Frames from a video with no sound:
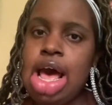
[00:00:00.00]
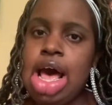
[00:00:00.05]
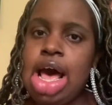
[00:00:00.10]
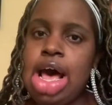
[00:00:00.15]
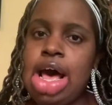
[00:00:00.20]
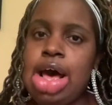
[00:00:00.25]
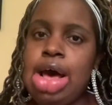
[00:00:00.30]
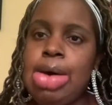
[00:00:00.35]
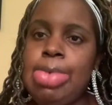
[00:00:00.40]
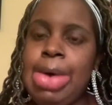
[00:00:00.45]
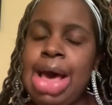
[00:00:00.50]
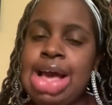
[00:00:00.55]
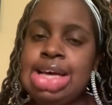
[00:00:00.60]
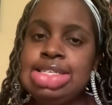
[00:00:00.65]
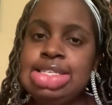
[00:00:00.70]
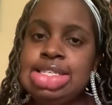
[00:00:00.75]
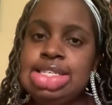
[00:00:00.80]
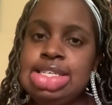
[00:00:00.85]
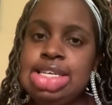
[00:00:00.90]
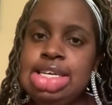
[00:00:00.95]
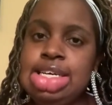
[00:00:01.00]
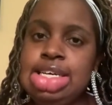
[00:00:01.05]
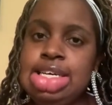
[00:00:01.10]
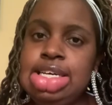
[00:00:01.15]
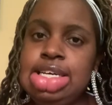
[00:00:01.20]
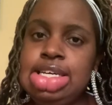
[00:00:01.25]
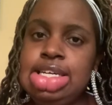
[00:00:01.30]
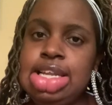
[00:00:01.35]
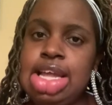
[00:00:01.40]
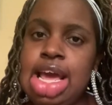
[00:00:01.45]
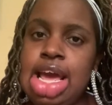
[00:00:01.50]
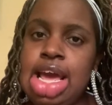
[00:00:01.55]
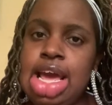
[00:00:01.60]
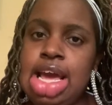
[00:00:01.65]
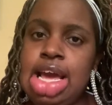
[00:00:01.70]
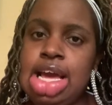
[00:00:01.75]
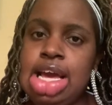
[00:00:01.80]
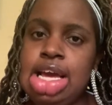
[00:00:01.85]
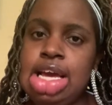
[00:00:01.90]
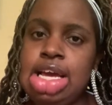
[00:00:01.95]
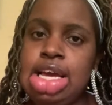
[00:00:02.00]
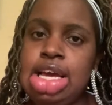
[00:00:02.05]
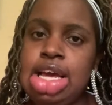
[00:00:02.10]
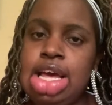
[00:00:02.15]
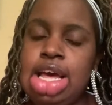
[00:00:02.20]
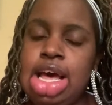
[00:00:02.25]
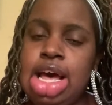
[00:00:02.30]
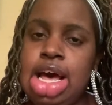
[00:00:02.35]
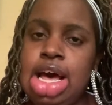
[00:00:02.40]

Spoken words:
I seen a